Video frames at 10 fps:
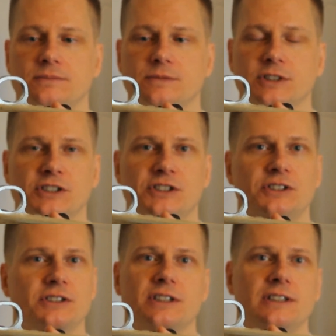
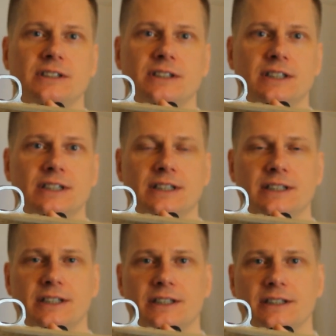This
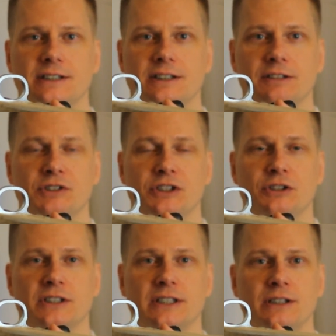gives it
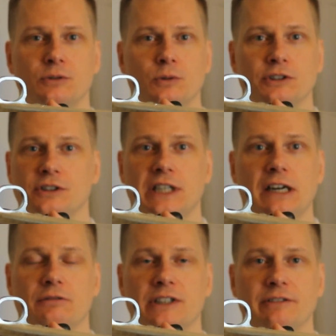also
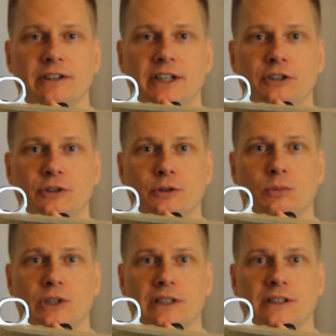a very, very
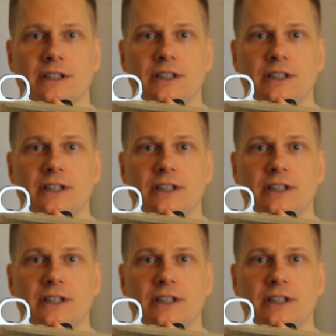durable